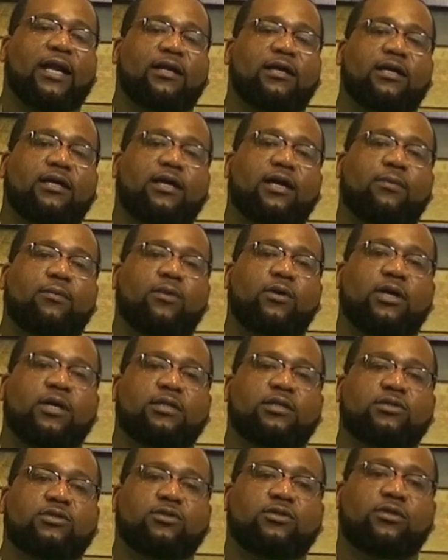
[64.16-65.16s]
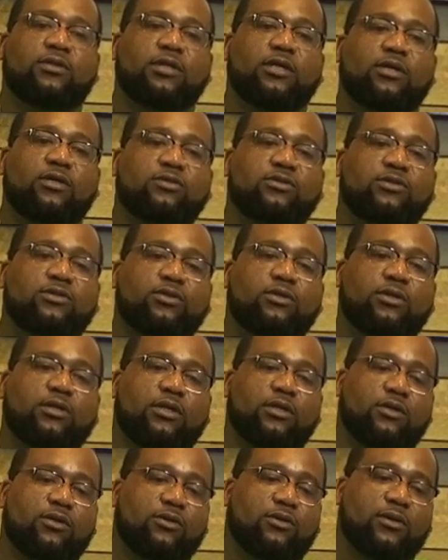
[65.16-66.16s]
out of a couple other studios,
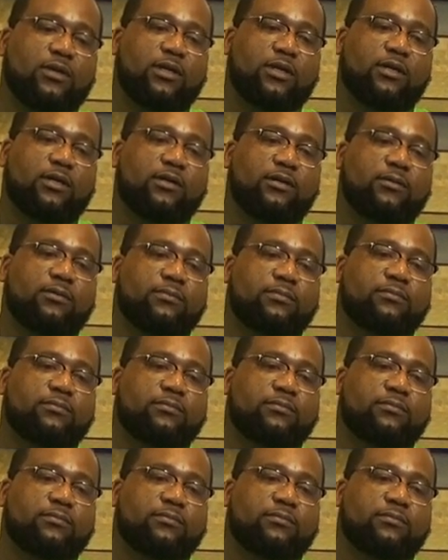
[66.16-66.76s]
studio um,